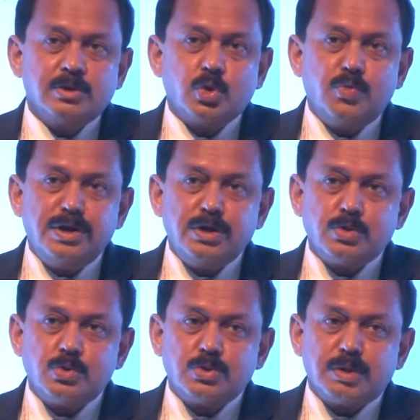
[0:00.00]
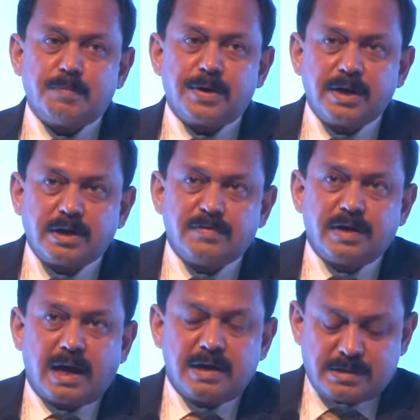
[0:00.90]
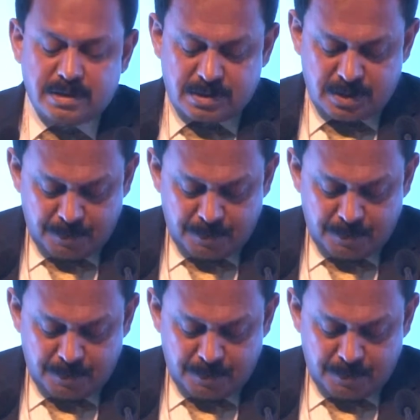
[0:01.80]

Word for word: So we need to do some predictive analysis